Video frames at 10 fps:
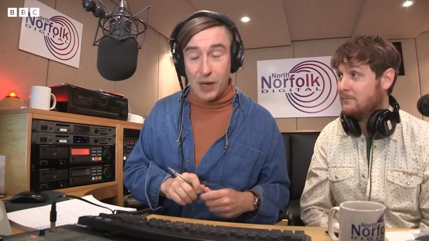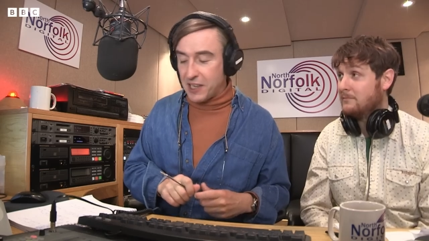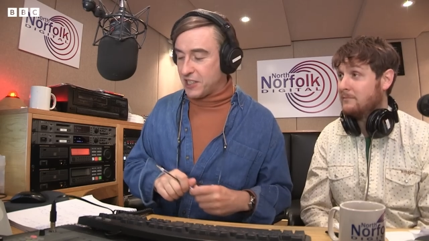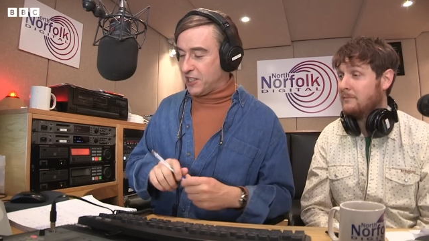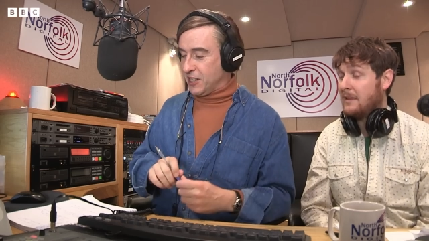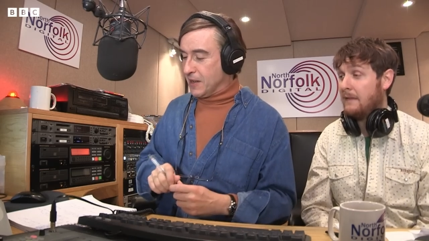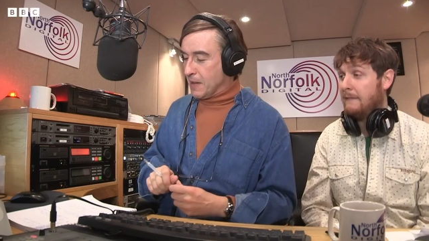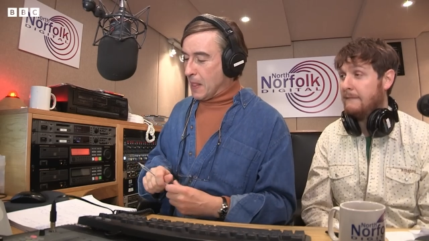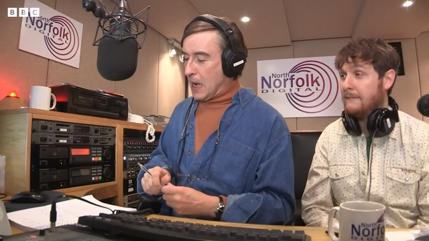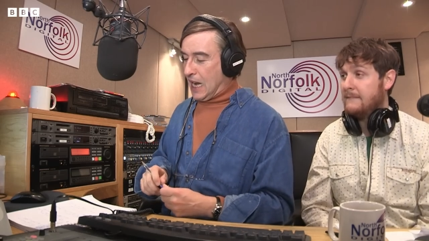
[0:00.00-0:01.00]
Speaker 1: Plus,
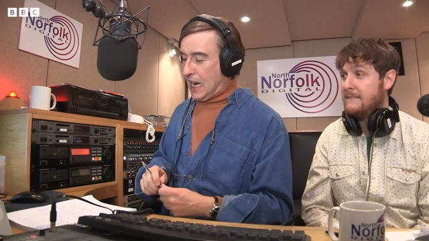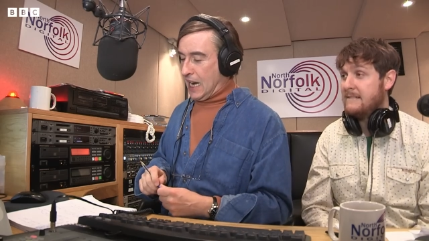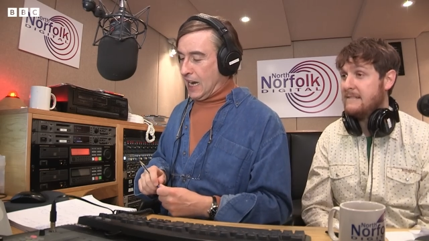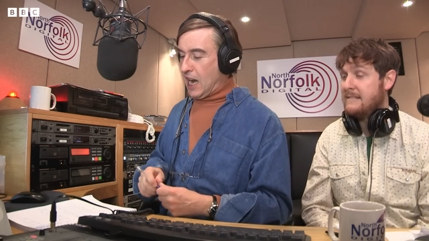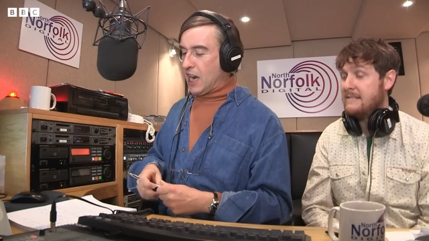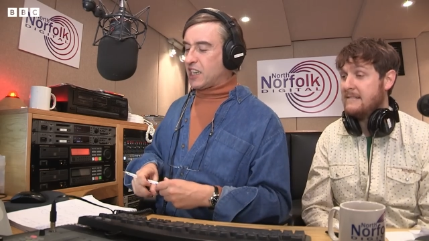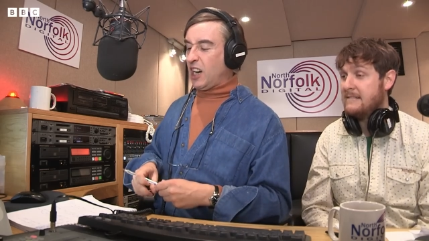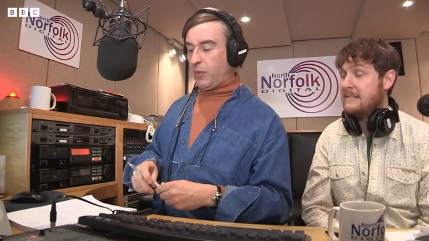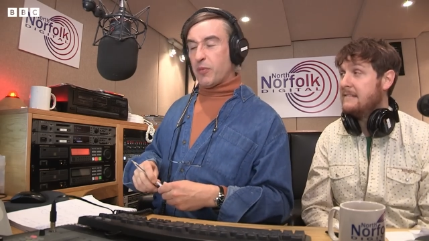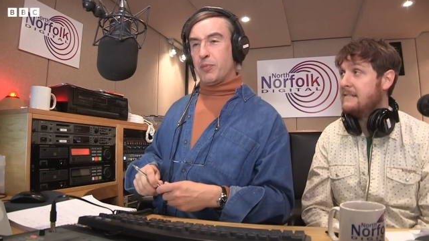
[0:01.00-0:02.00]
a
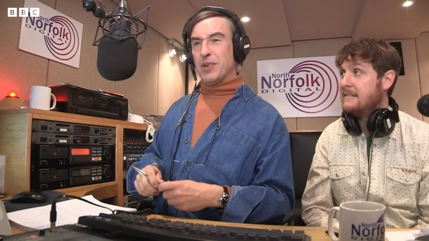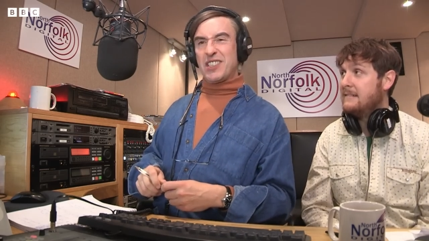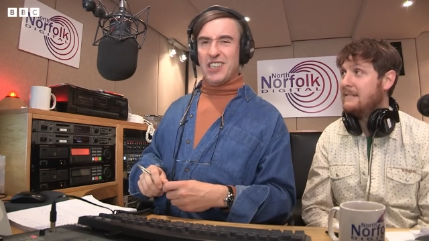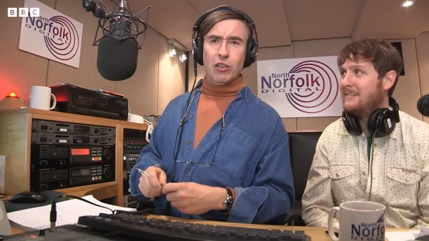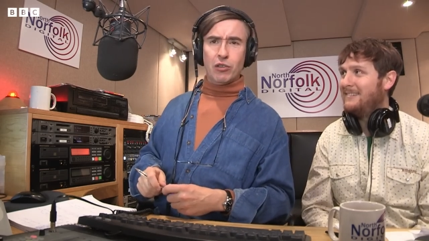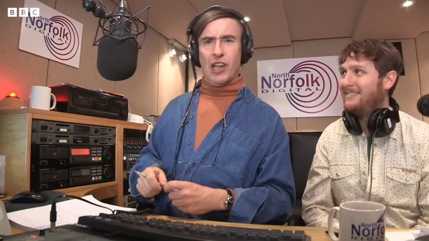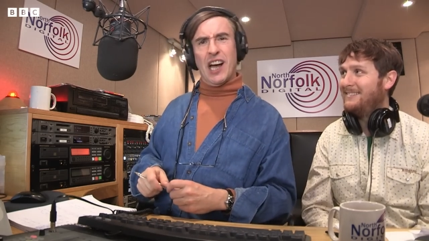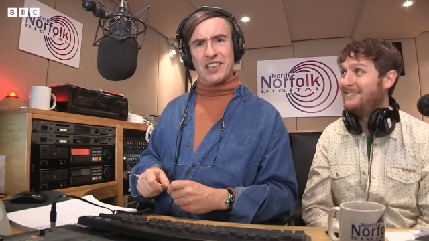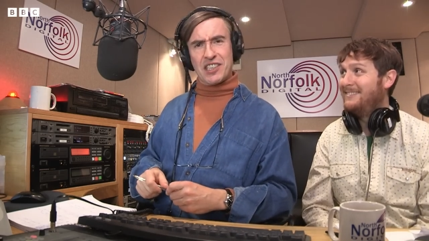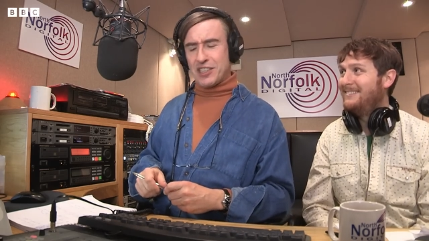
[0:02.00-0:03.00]
cup of Brazil
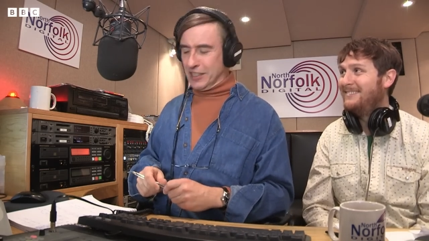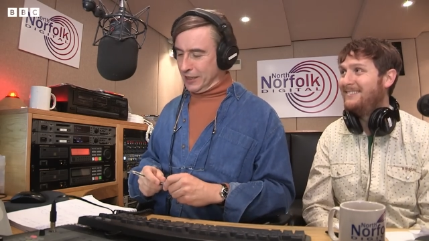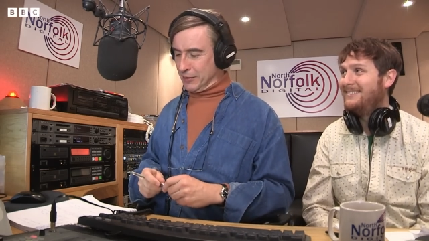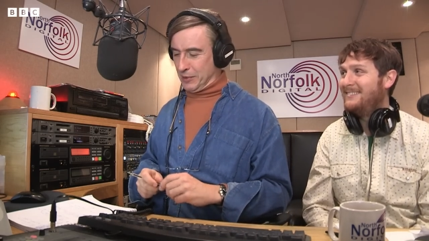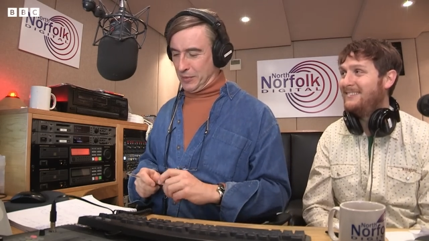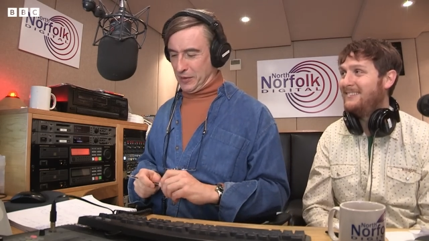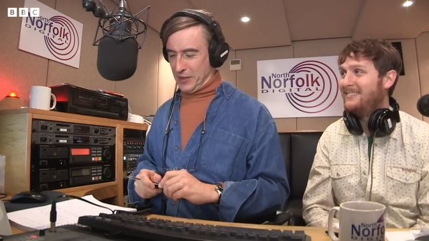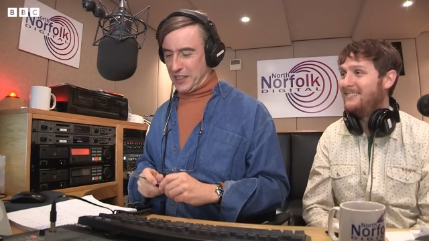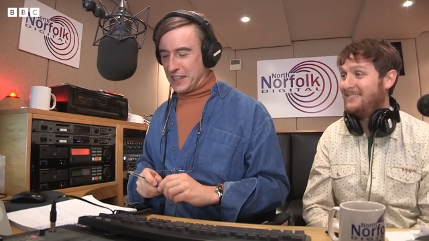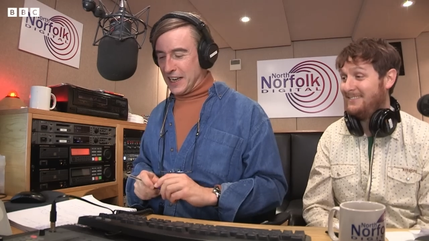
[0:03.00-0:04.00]
nuts, that was
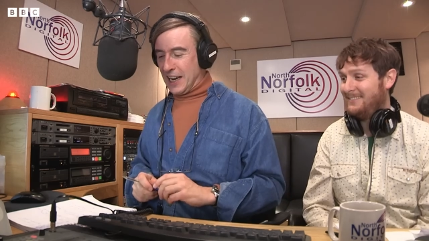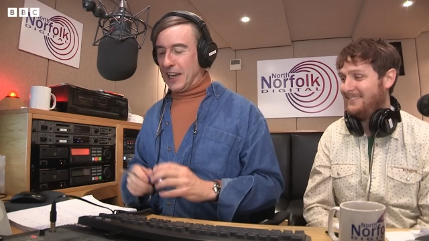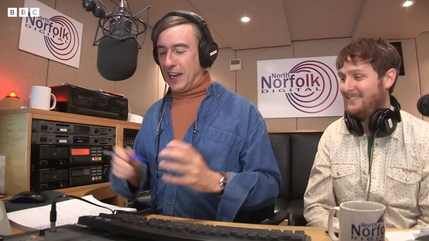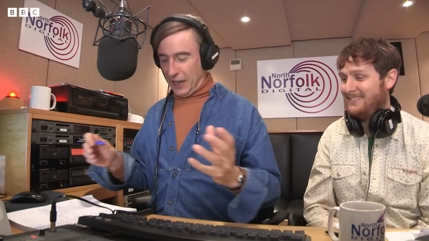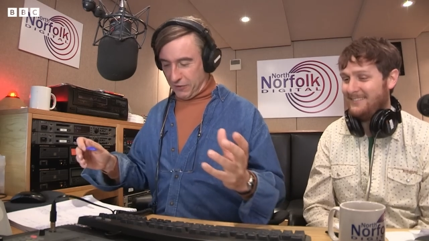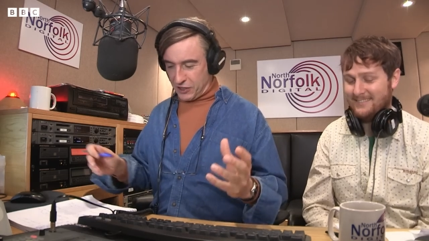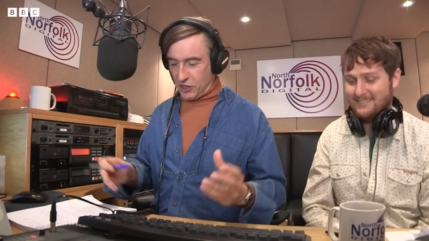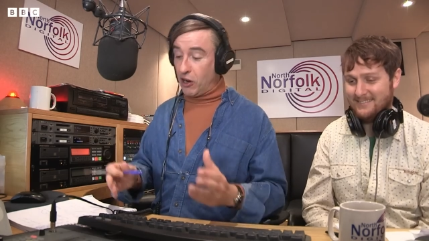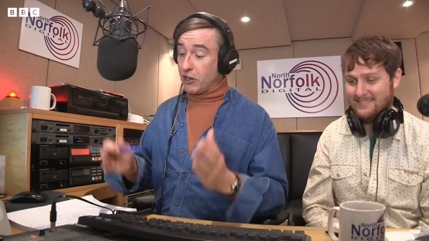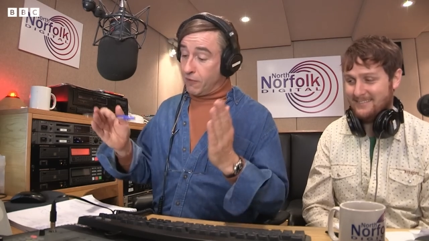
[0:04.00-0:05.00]
amusing,
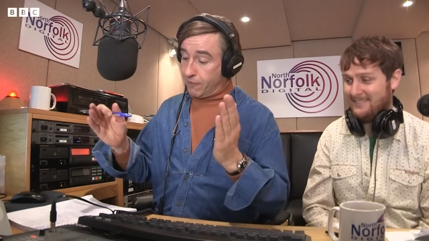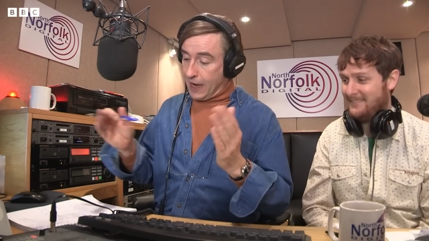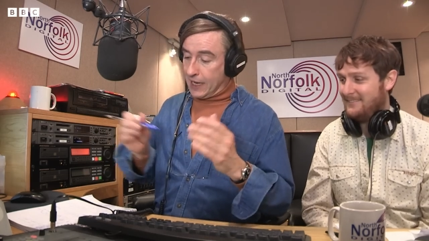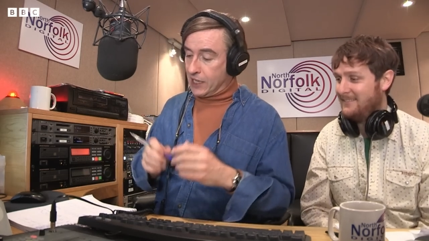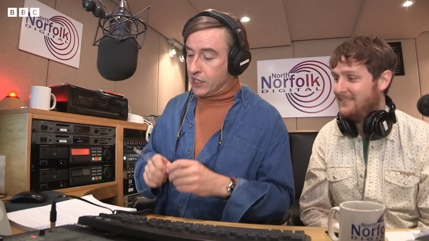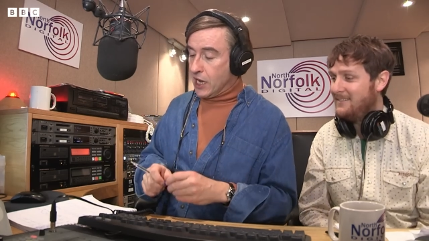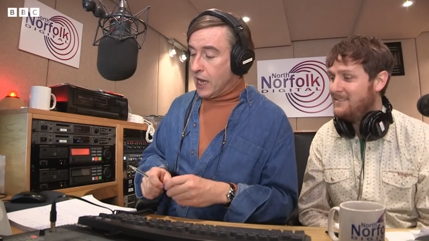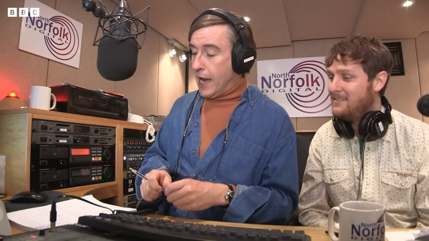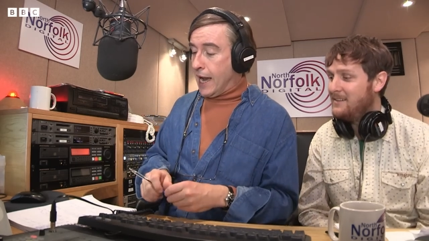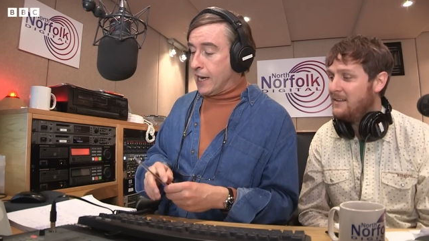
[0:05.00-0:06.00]
livestock, valid,
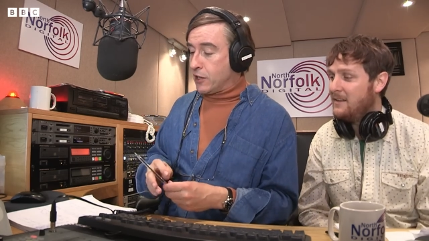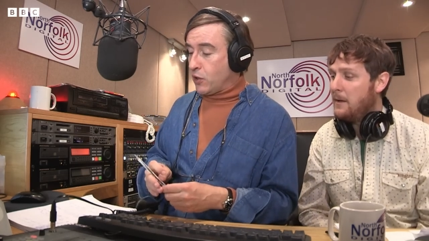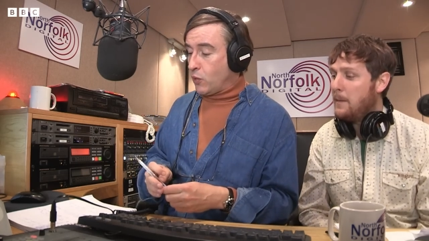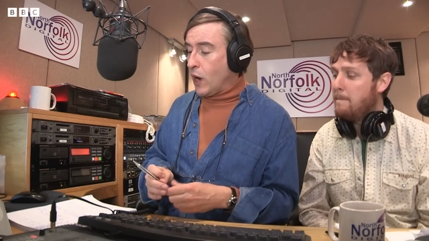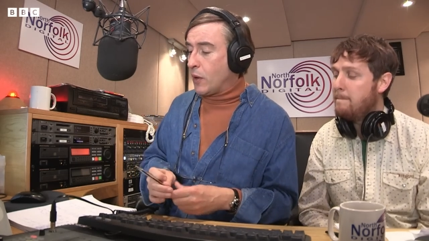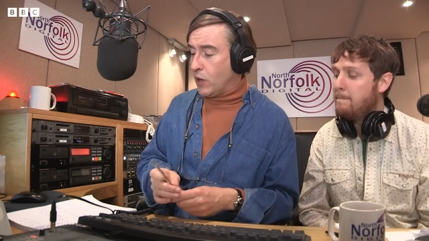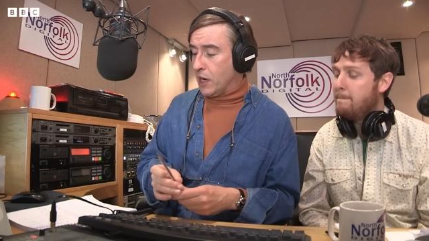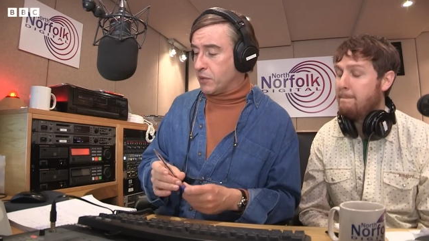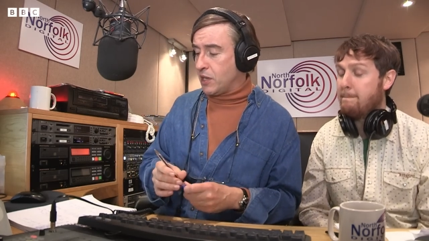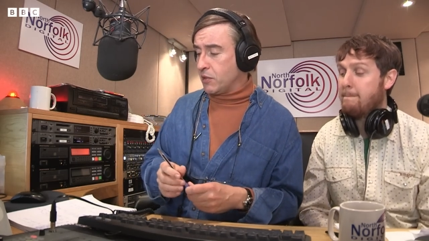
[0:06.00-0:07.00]
and wet
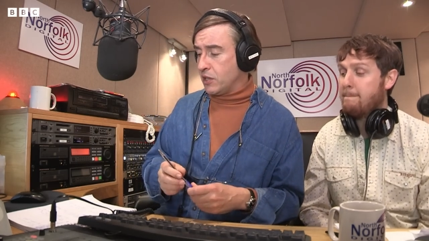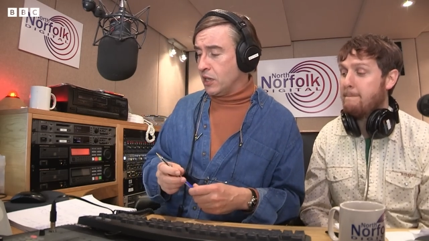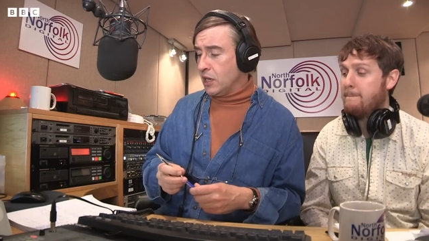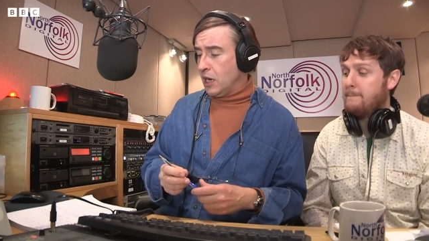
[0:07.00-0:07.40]
wipes. That was a,